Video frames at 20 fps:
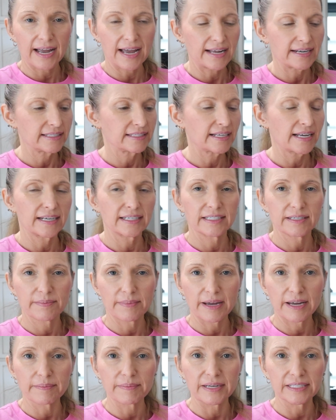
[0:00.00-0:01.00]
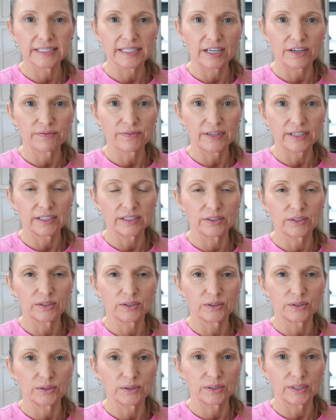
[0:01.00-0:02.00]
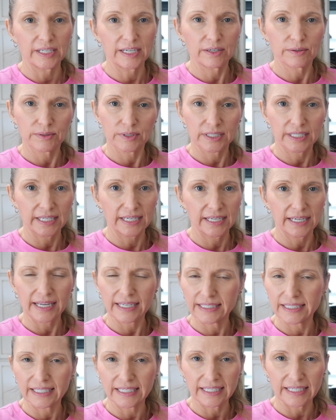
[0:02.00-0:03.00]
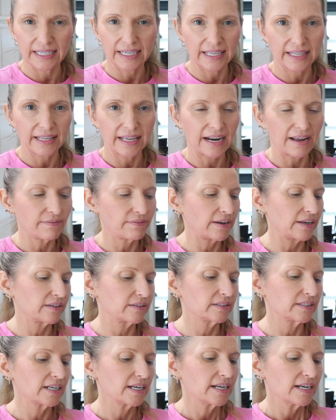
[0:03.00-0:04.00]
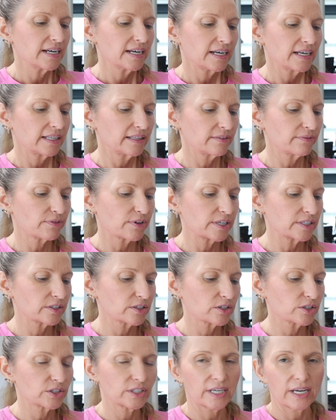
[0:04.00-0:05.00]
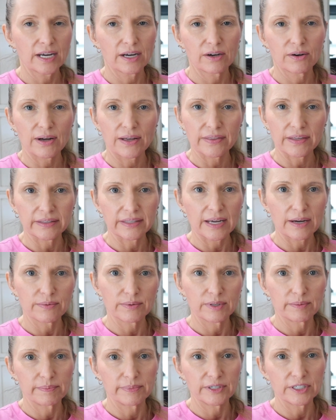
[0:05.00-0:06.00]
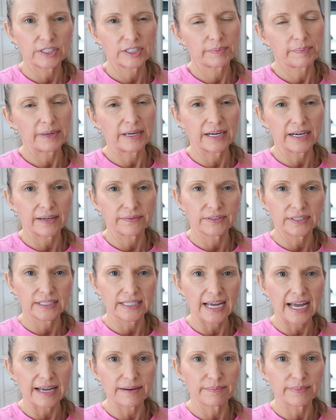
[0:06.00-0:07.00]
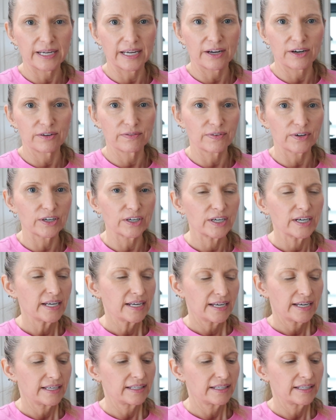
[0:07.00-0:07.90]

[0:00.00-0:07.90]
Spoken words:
I decided to make myself a little Lean Cuisine quesadilla that I found in the freezer, so I thought that would just be enough to tide me over,